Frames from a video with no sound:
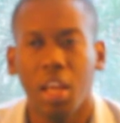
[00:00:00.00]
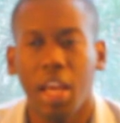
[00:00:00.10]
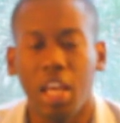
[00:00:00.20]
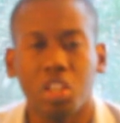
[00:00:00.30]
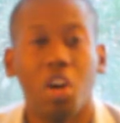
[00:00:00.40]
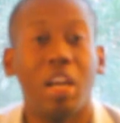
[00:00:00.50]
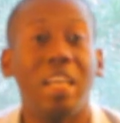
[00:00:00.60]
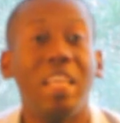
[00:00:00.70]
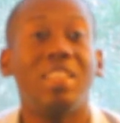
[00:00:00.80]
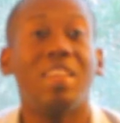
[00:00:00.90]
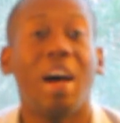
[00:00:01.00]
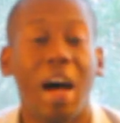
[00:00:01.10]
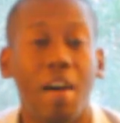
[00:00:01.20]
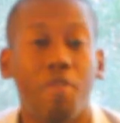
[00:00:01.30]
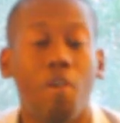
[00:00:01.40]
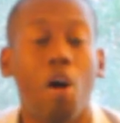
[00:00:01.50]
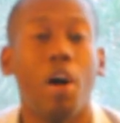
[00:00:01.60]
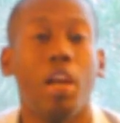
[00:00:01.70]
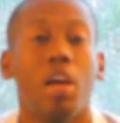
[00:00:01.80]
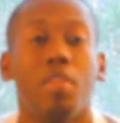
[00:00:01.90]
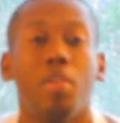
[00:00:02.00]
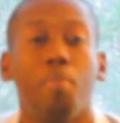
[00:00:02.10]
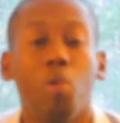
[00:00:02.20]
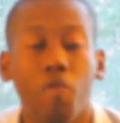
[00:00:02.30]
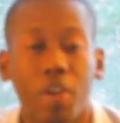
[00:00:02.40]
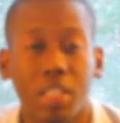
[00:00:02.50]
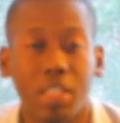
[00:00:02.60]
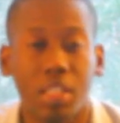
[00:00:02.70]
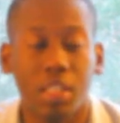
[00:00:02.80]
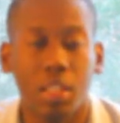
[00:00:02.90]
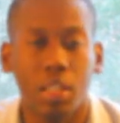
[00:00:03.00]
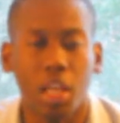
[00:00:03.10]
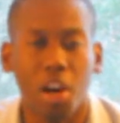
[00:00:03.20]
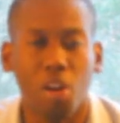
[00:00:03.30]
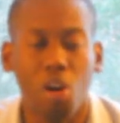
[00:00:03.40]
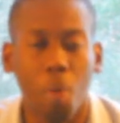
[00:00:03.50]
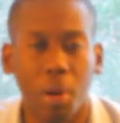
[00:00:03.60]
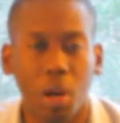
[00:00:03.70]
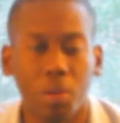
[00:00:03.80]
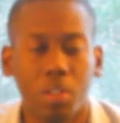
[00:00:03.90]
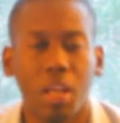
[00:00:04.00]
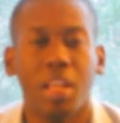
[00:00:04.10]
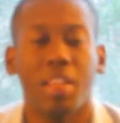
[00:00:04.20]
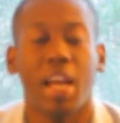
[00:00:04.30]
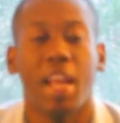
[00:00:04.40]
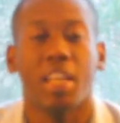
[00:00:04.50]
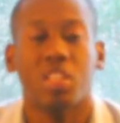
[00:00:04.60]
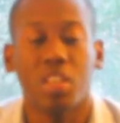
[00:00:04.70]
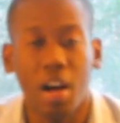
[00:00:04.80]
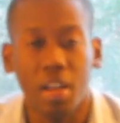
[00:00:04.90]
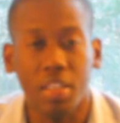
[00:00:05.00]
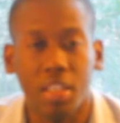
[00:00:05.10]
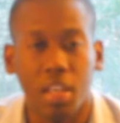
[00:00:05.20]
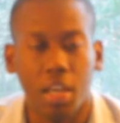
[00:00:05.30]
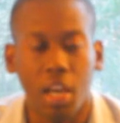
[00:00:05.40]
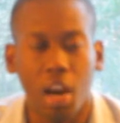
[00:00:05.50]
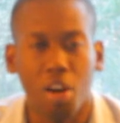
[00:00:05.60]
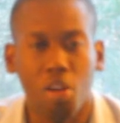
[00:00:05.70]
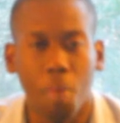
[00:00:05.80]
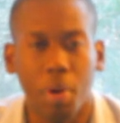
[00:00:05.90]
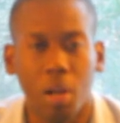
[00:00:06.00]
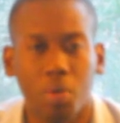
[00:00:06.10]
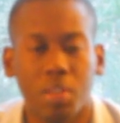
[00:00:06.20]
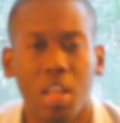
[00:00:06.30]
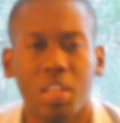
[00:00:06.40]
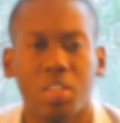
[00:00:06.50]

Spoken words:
is going to need to have on the movies that are coming out, the kind of songs that are coming out.